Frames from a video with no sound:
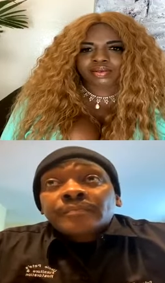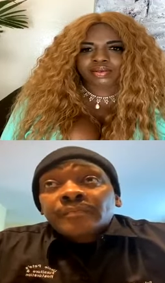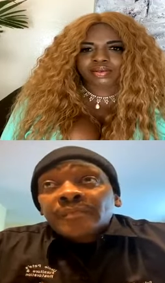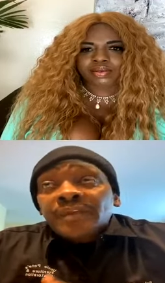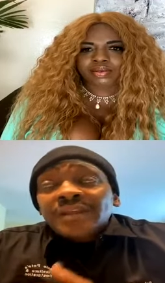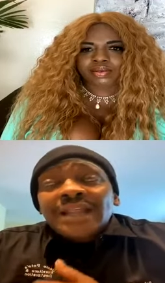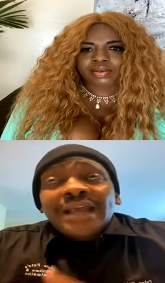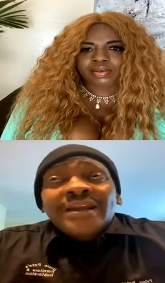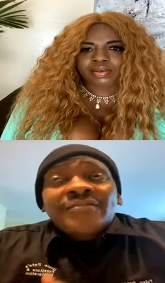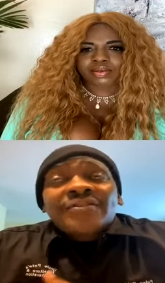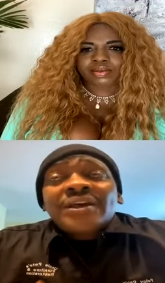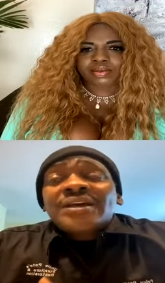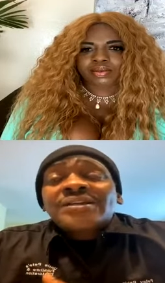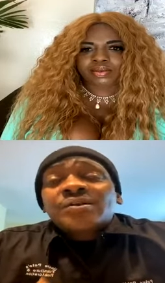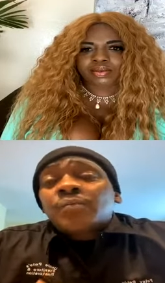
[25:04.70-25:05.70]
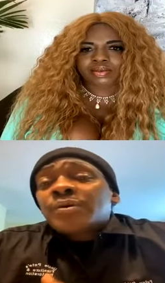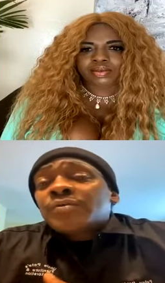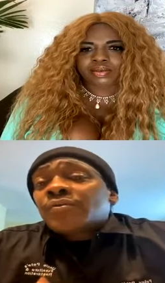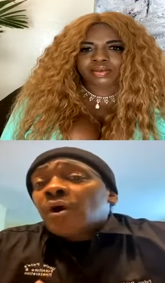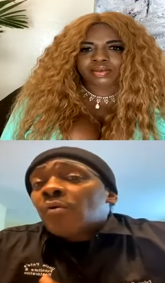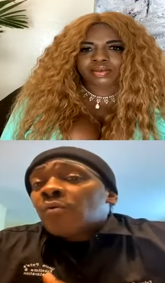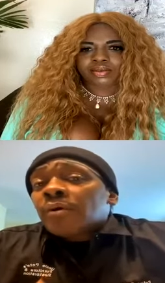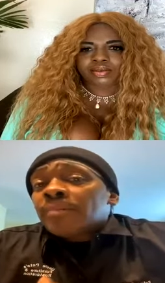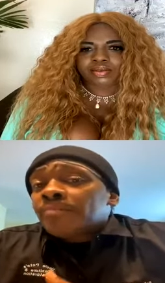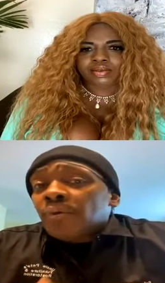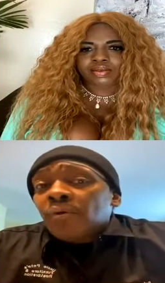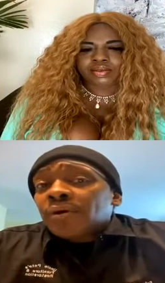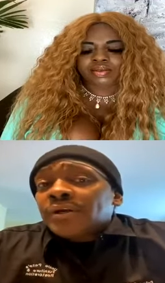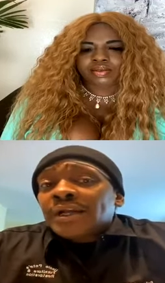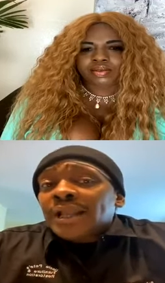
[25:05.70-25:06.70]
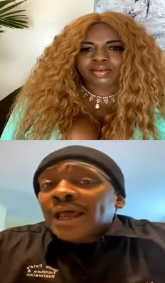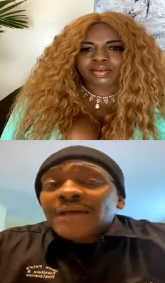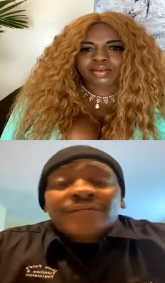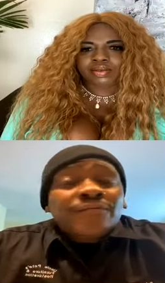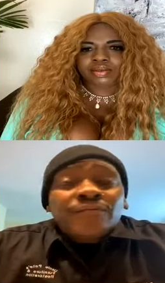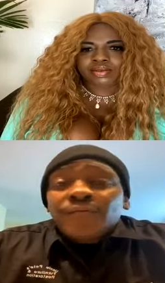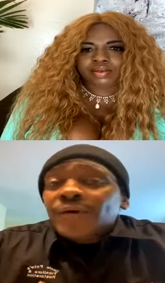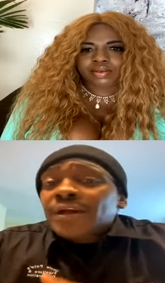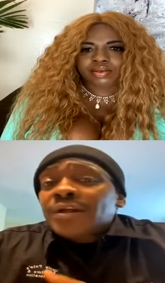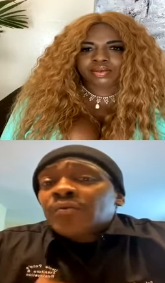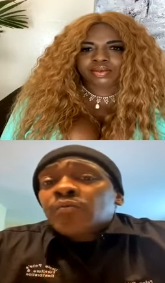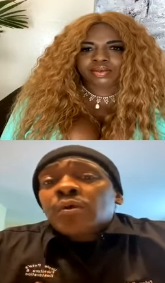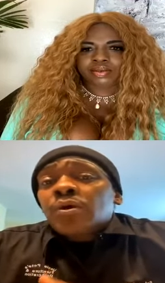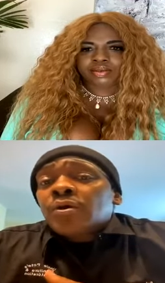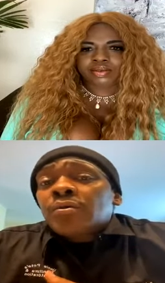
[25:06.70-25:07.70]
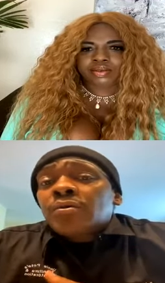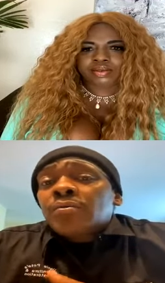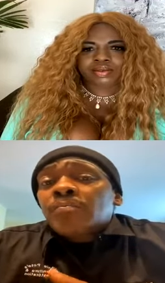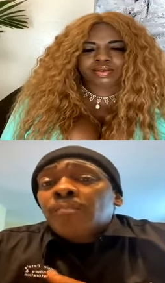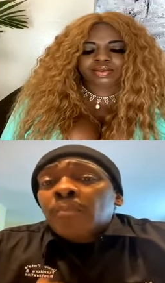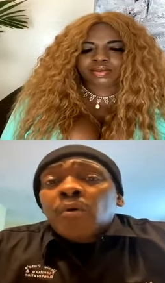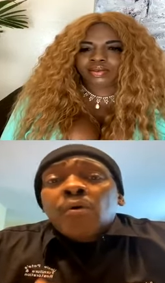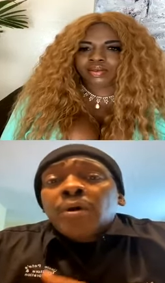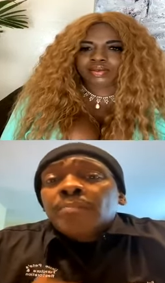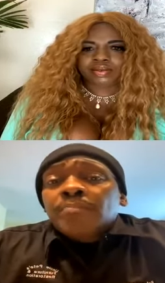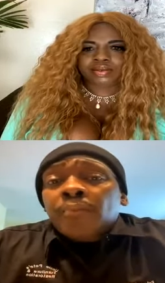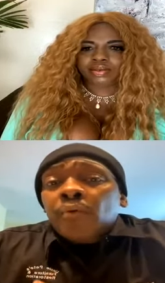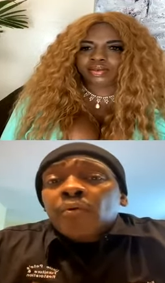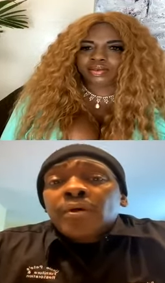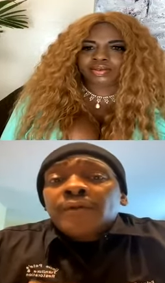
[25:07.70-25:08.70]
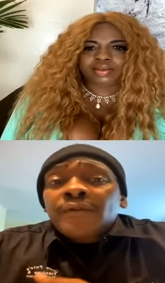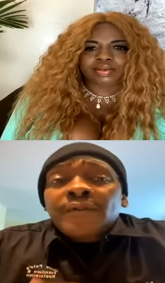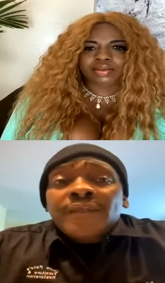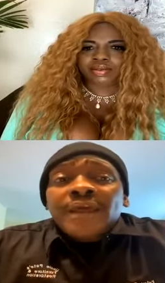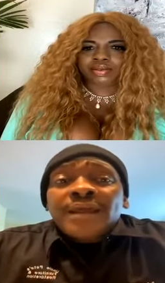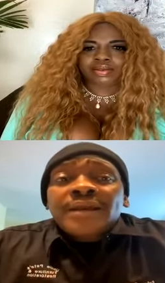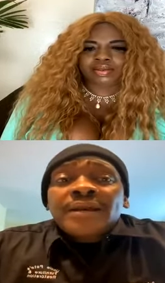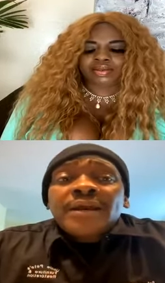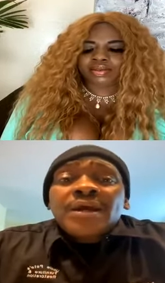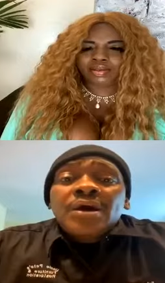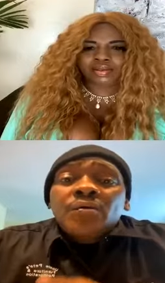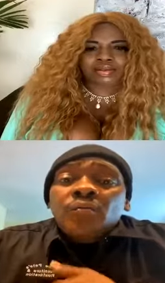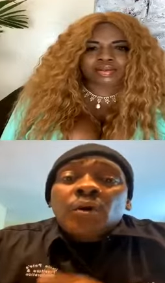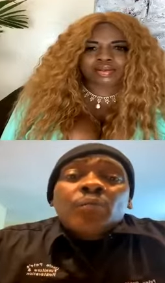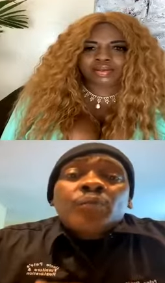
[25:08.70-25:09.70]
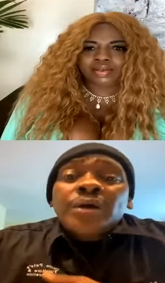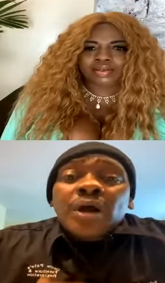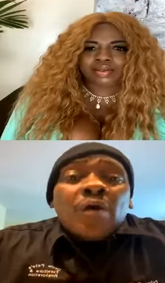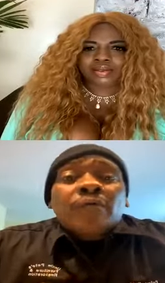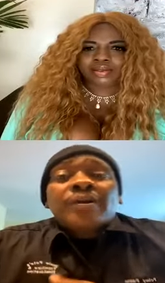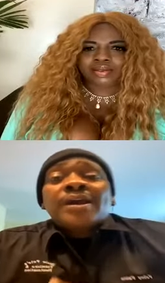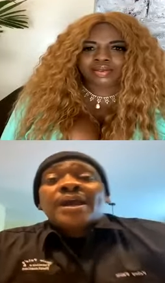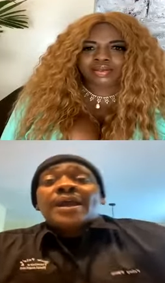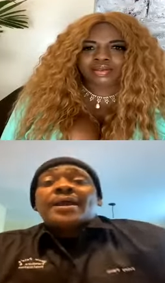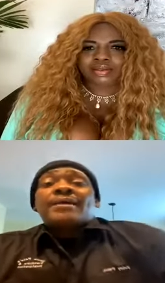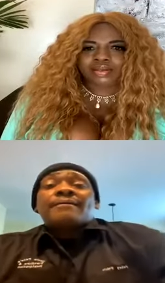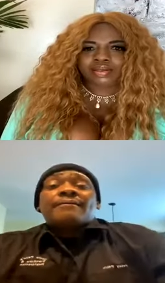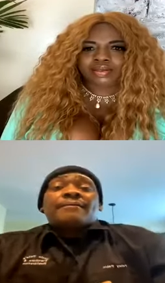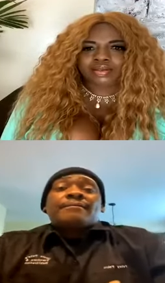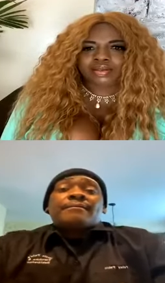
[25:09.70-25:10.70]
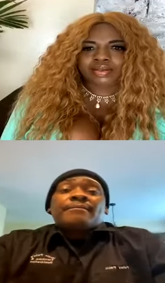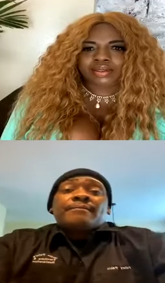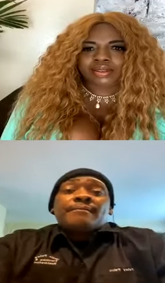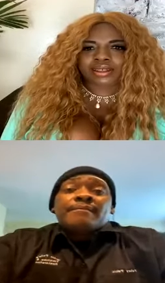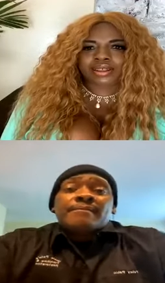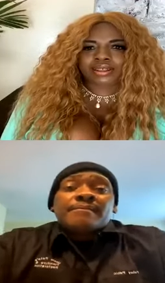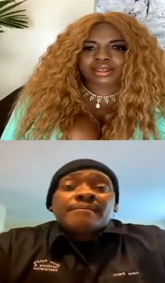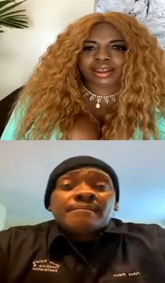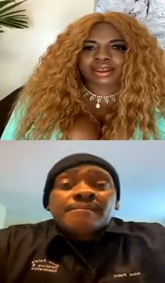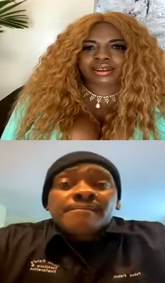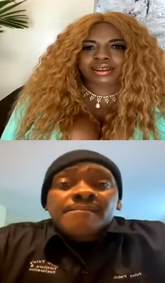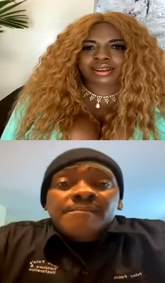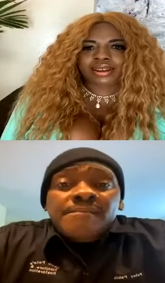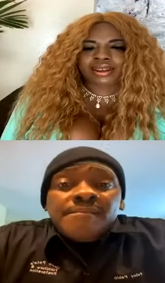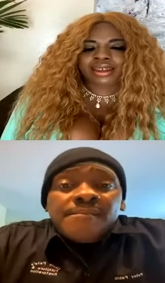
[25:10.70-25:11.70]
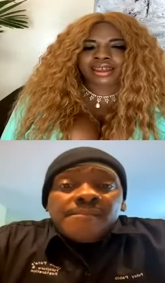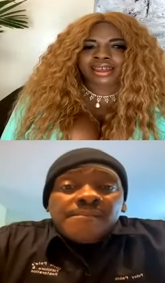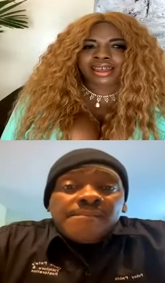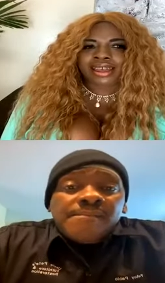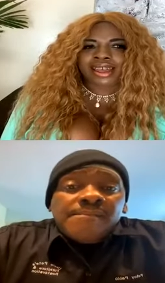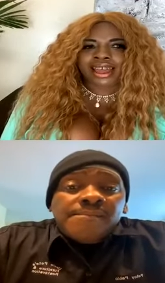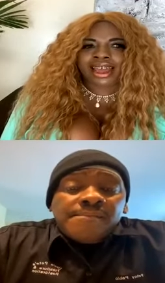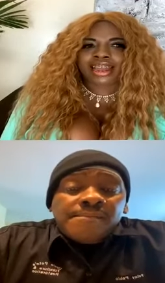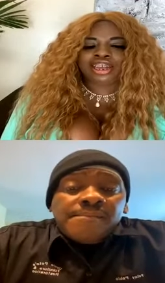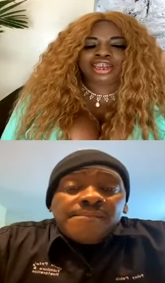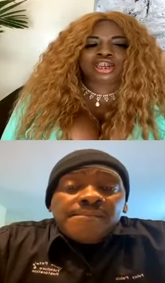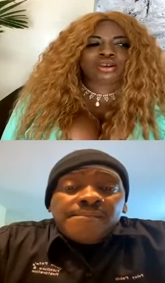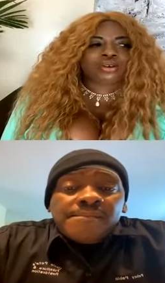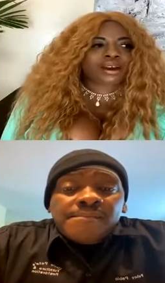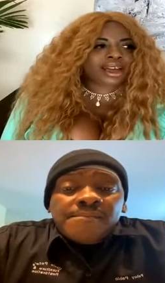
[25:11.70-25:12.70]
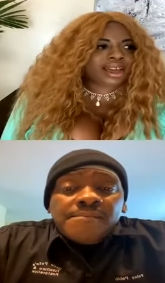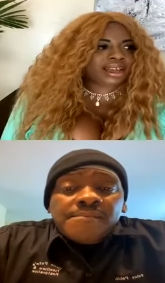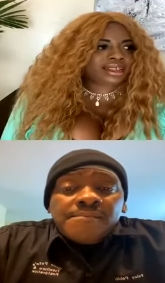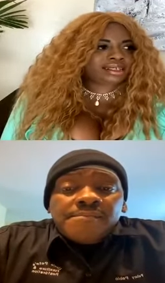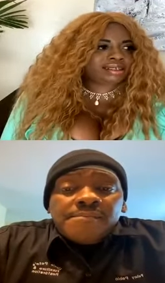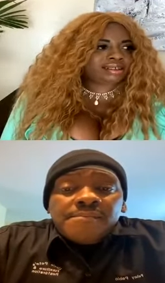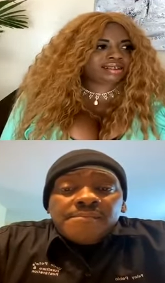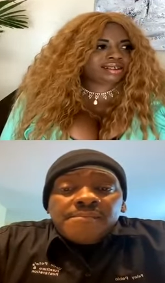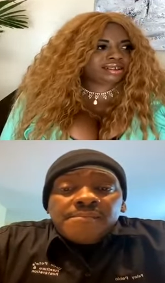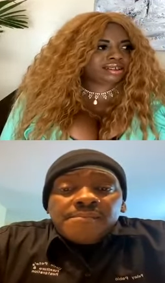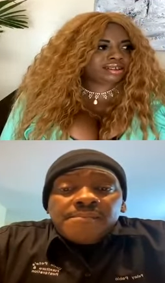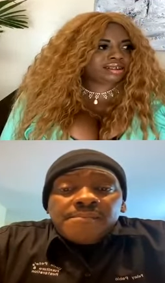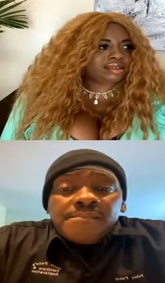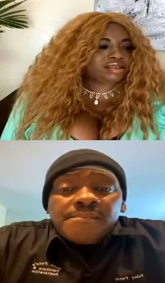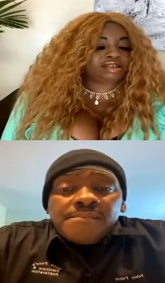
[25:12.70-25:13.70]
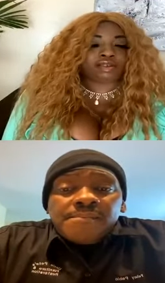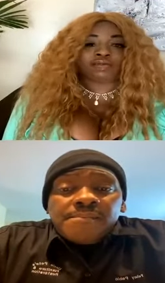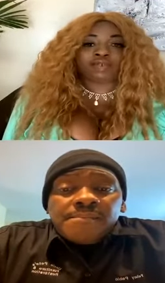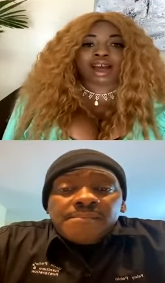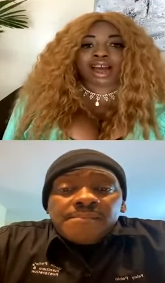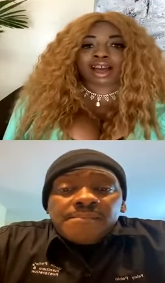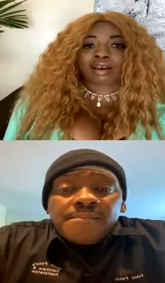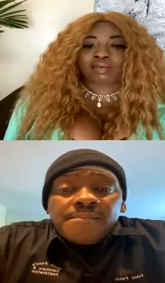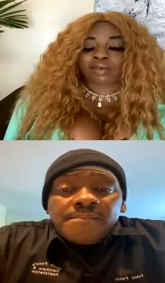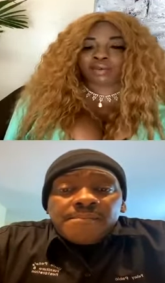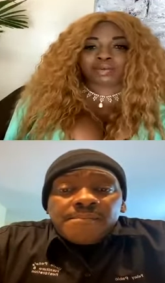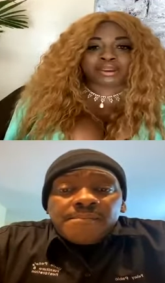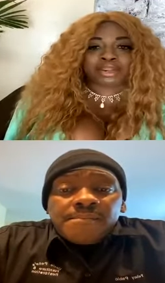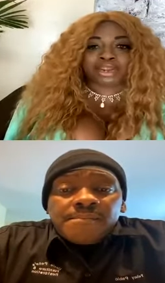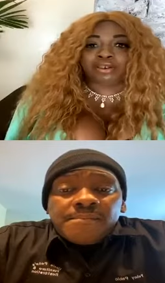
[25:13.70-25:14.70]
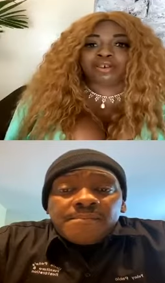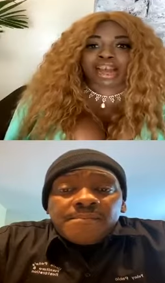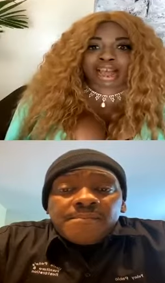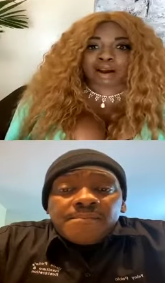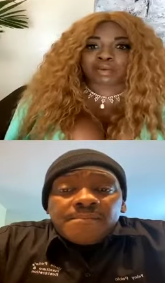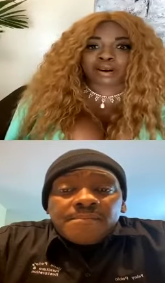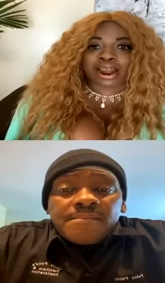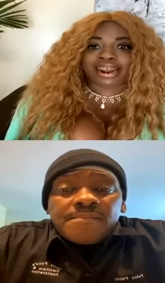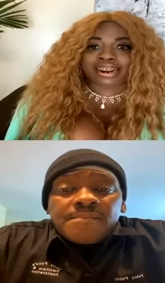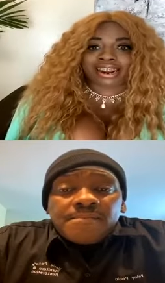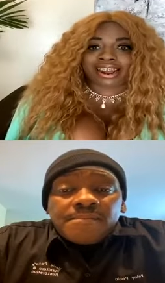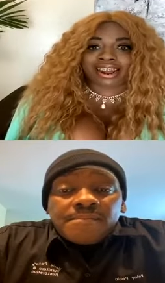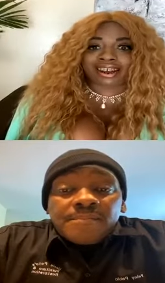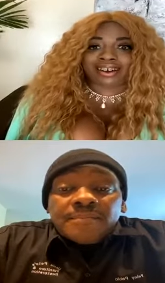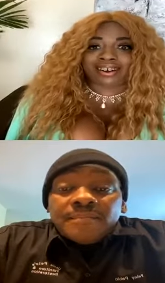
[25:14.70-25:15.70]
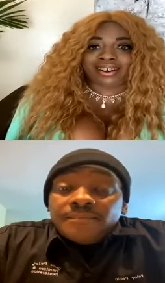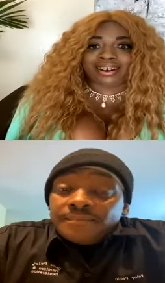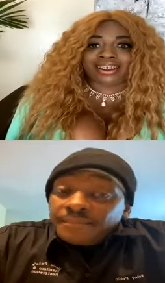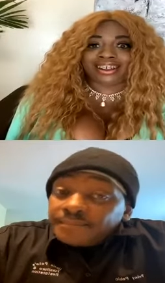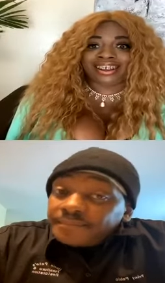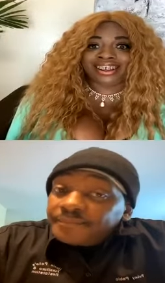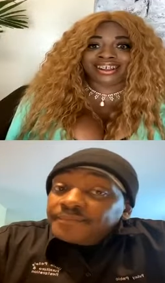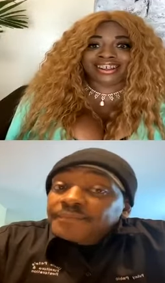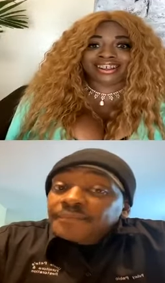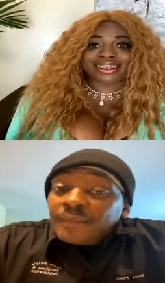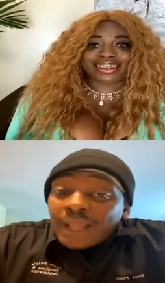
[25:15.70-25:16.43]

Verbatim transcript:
Speaker 1: that the things that we thought were important in life really weren't more important than what we already have.
Speaker 2: Exactly. And you had to survive with what you got right now. You